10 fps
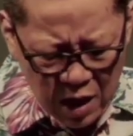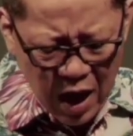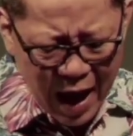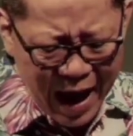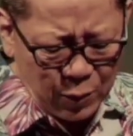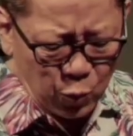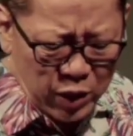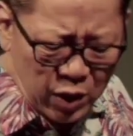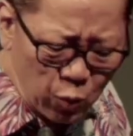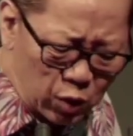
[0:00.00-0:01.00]
and
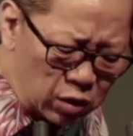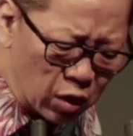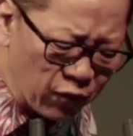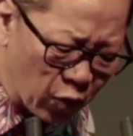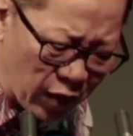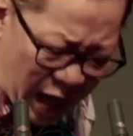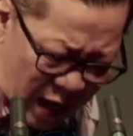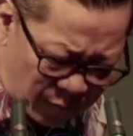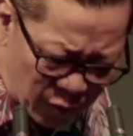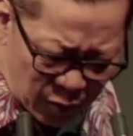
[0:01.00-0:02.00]
we will
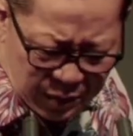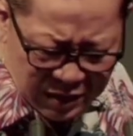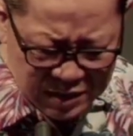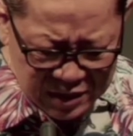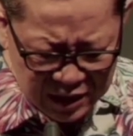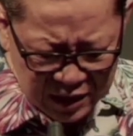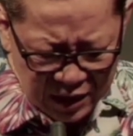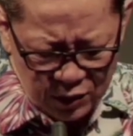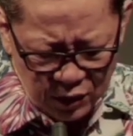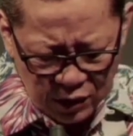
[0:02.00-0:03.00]
forever be
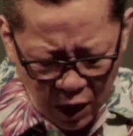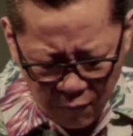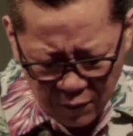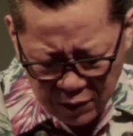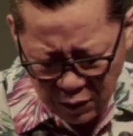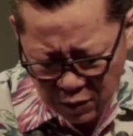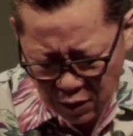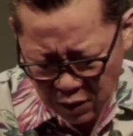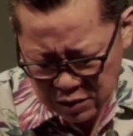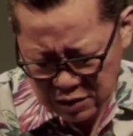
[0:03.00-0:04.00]
singing the love of the
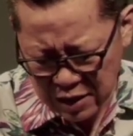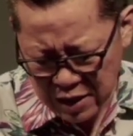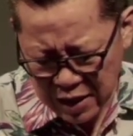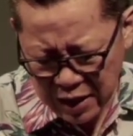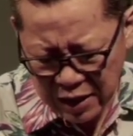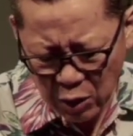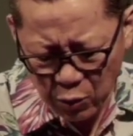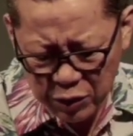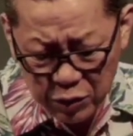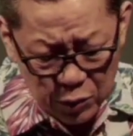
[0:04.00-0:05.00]
cross in a
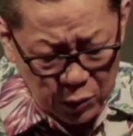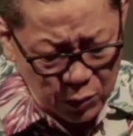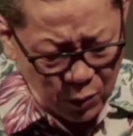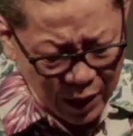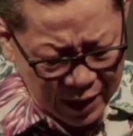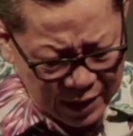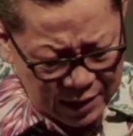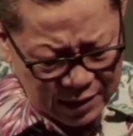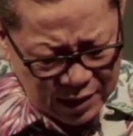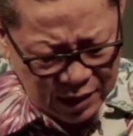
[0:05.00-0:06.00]
renewed way.
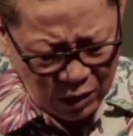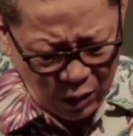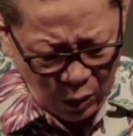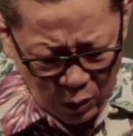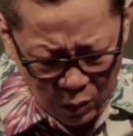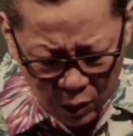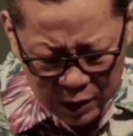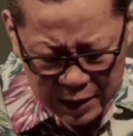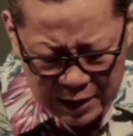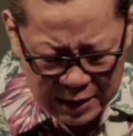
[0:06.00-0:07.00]
O oh
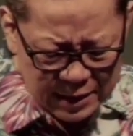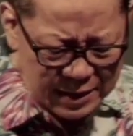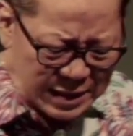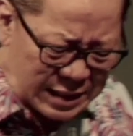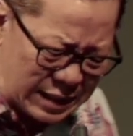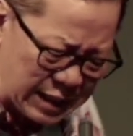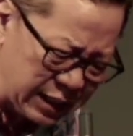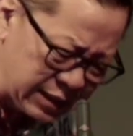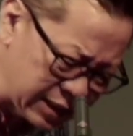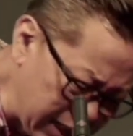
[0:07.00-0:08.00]
Lord,
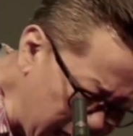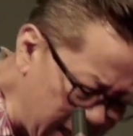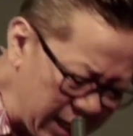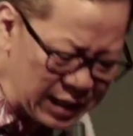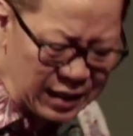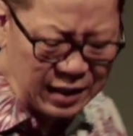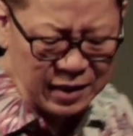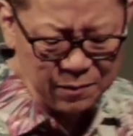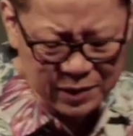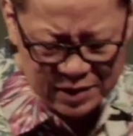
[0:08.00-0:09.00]
let today
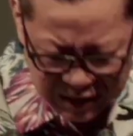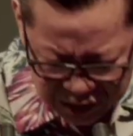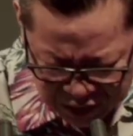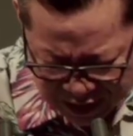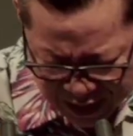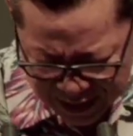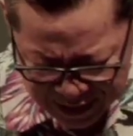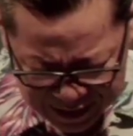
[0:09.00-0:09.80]
be such a day.